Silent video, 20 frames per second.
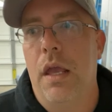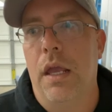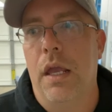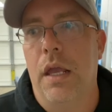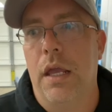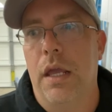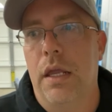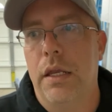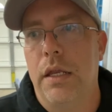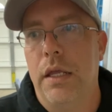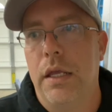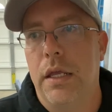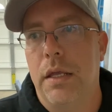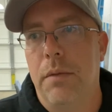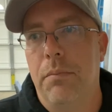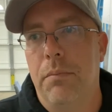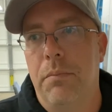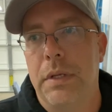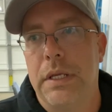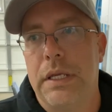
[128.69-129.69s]
And
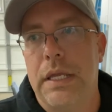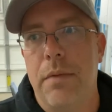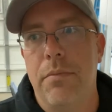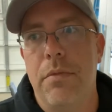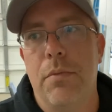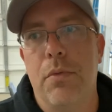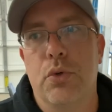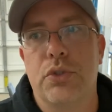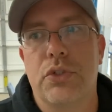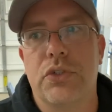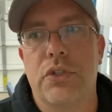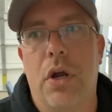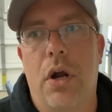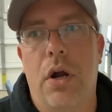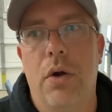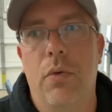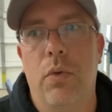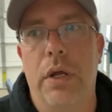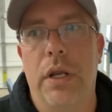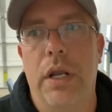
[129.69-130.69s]
it became the most
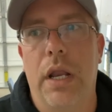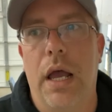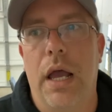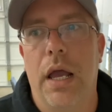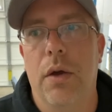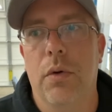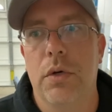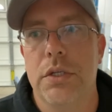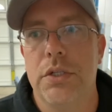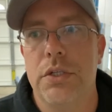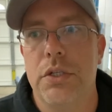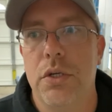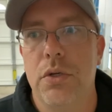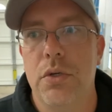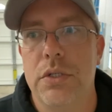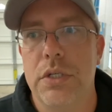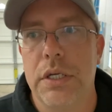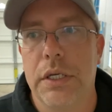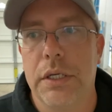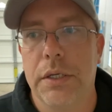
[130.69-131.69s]
scarred when I
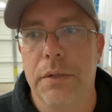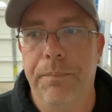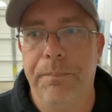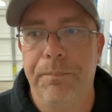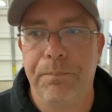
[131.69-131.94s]
went